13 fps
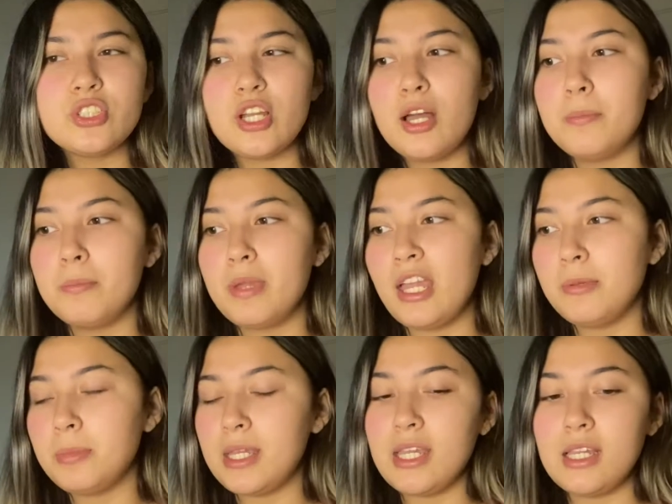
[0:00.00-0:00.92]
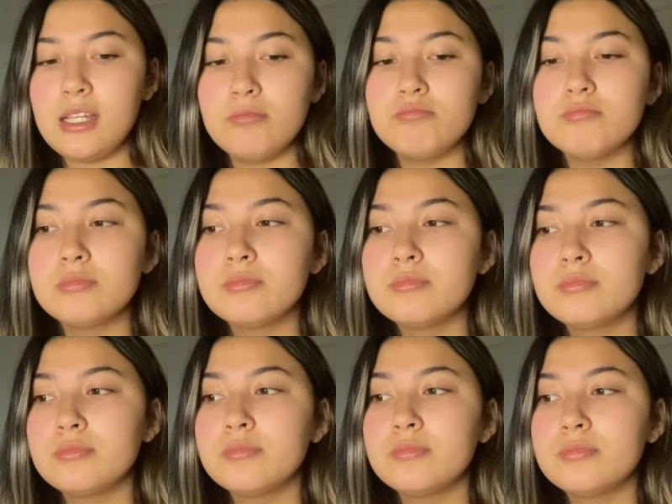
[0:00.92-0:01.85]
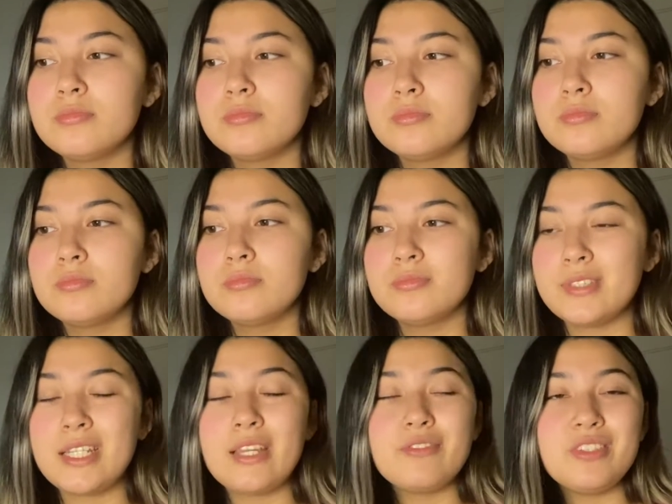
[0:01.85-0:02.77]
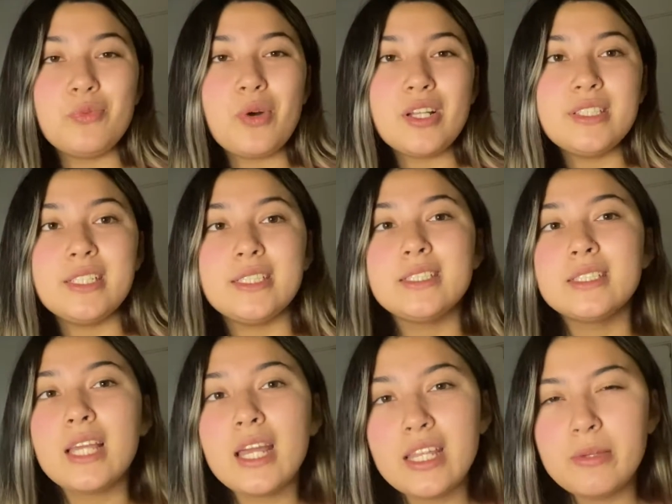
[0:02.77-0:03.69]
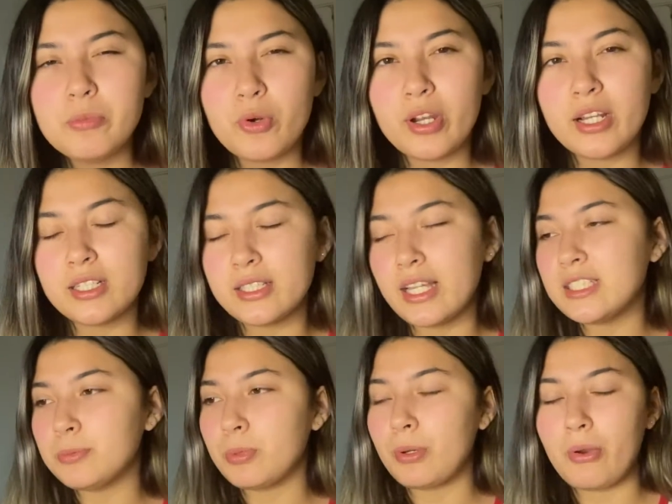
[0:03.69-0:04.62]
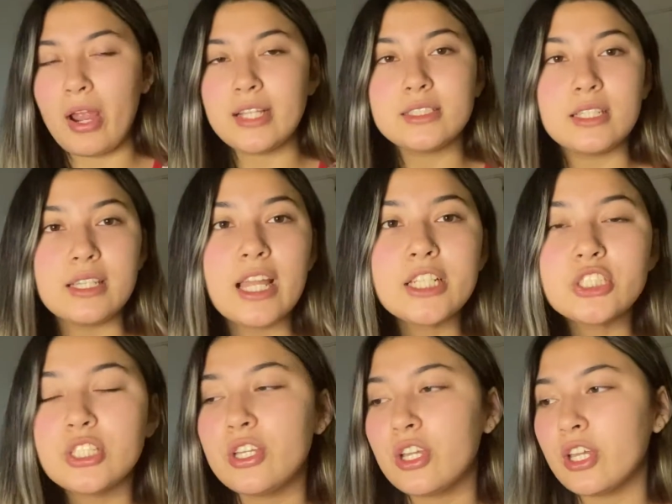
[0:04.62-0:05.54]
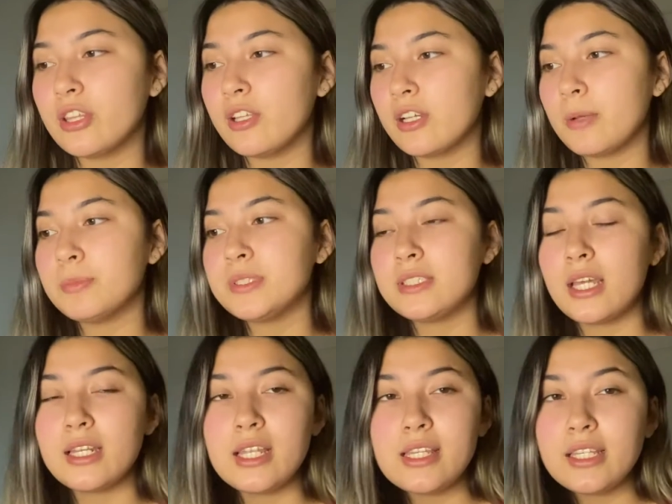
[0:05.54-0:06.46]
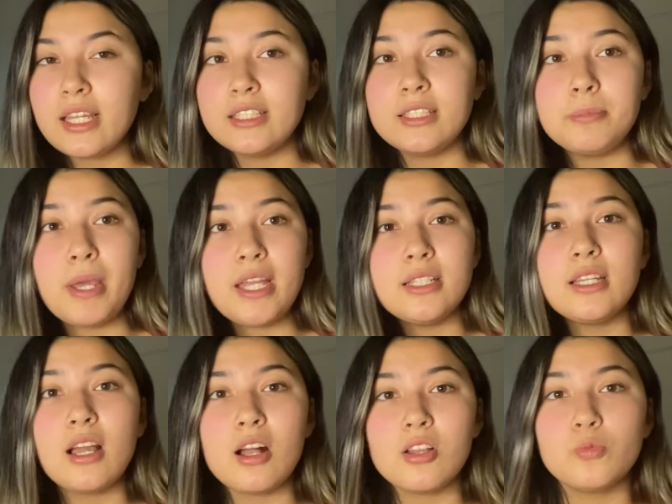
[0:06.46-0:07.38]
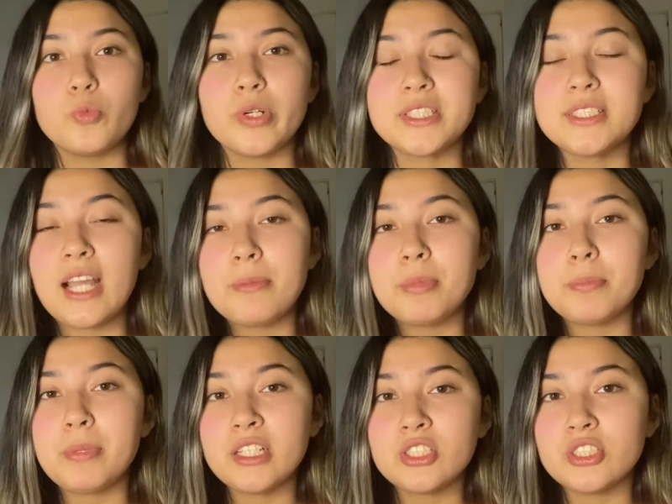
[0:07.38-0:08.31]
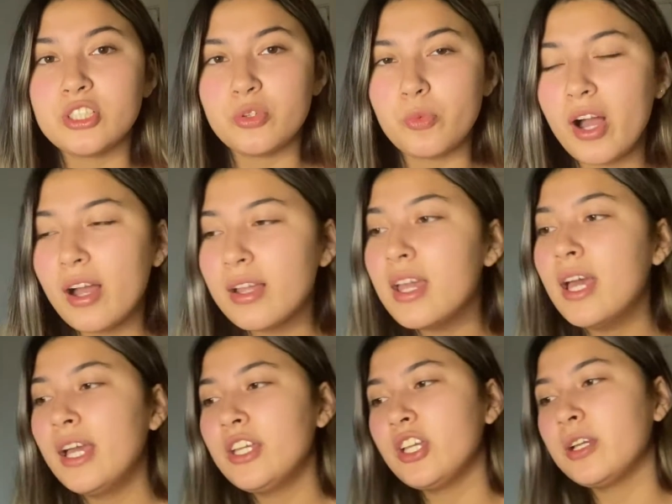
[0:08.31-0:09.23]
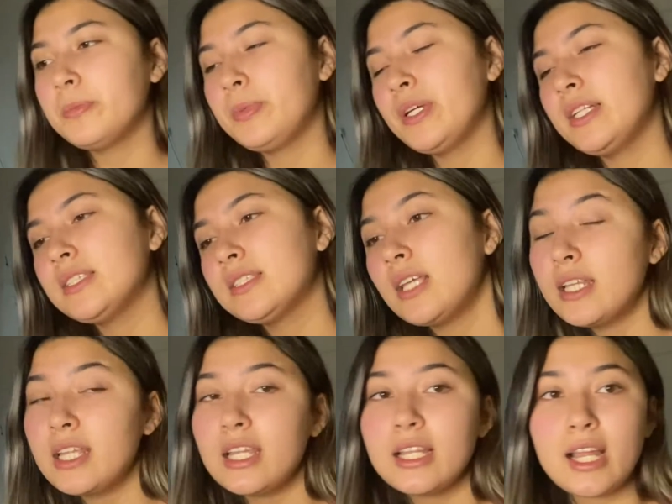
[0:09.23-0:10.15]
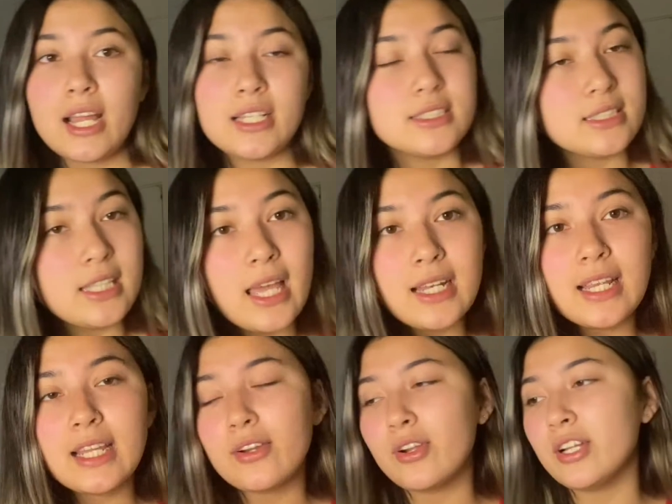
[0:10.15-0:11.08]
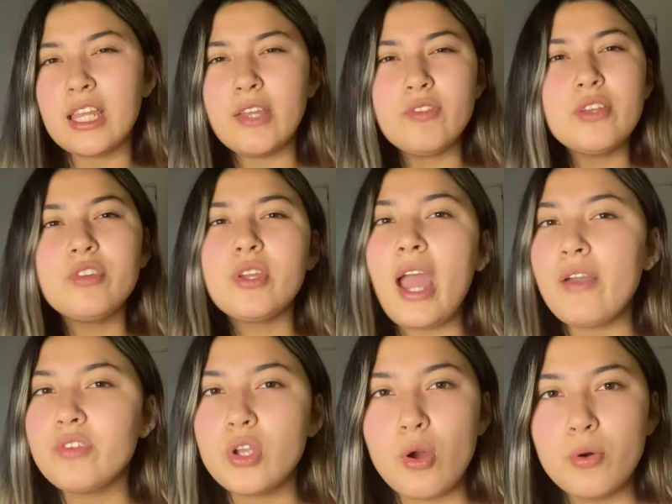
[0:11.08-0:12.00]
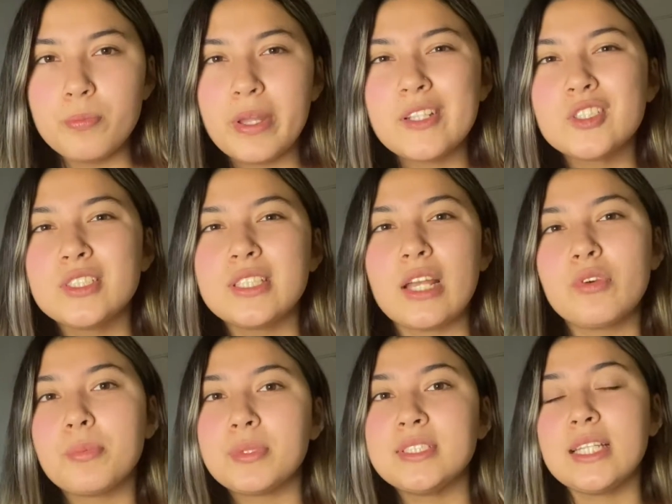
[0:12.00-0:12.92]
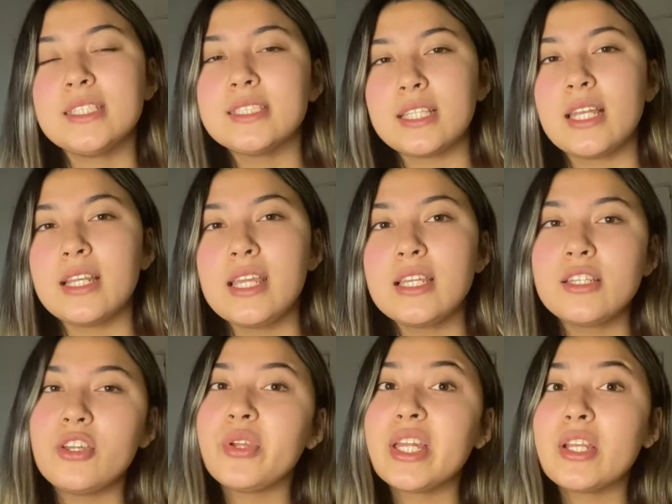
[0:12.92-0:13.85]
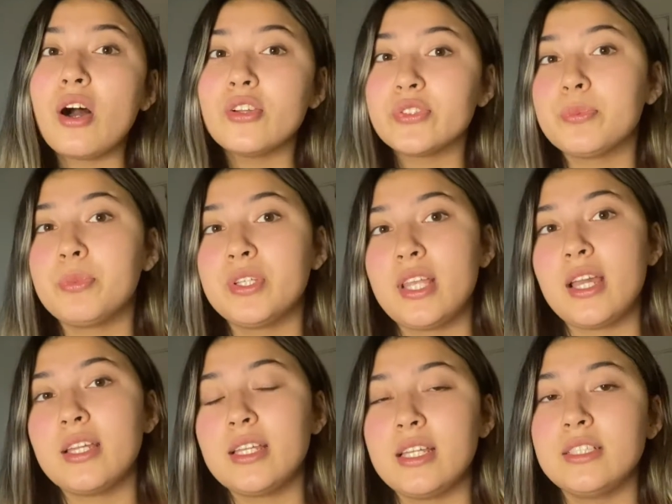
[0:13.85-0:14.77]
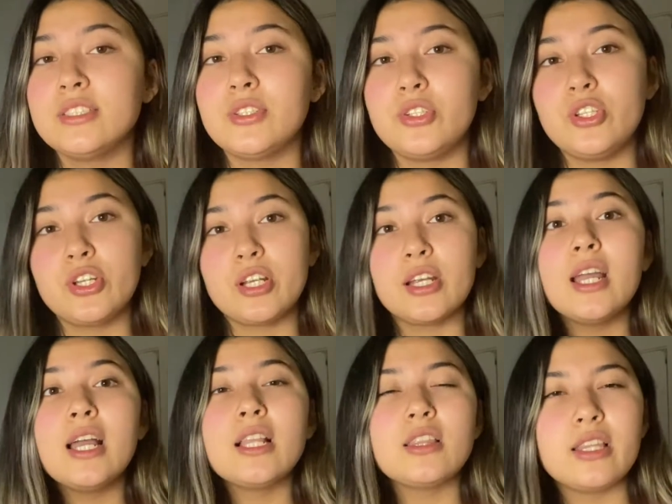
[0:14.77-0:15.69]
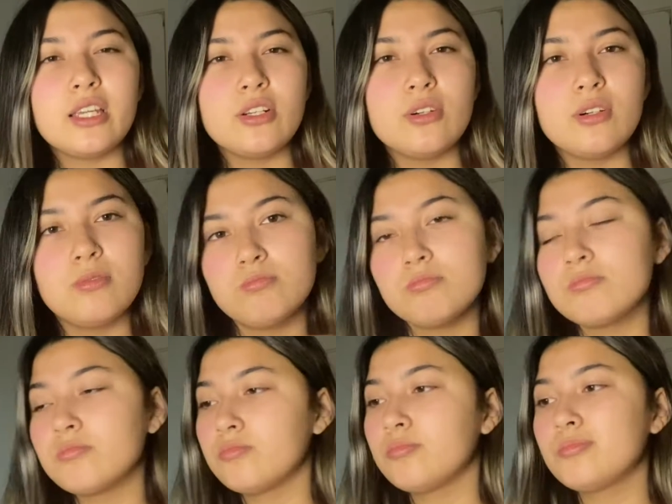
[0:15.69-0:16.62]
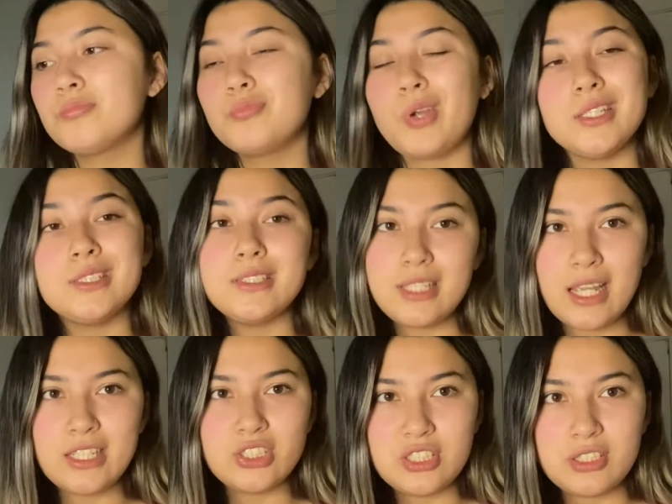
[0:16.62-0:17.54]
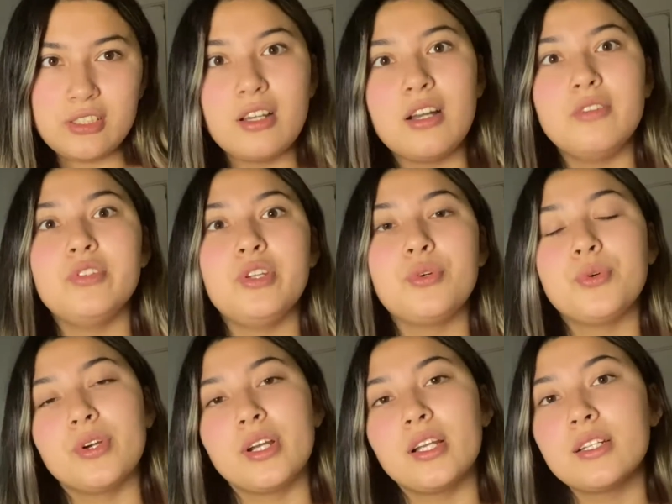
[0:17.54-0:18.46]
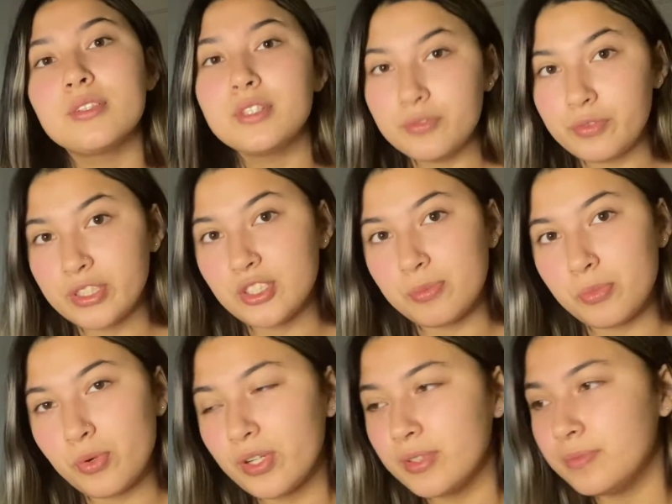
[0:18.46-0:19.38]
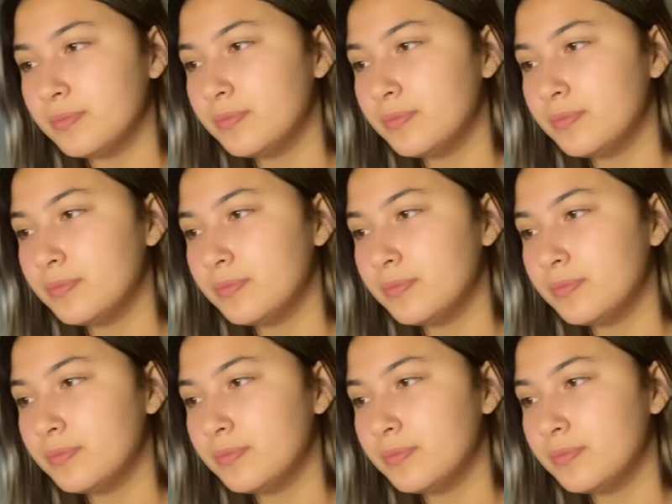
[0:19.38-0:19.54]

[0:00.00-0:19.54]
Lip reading: up maybe like if you want to study more or less procrastination, you can look up studying, and depending on what type of pictures you want, you can put studying aesthetic, or even if you have your own pictures that represent studying, you can also put that into your little presentation of your vision board.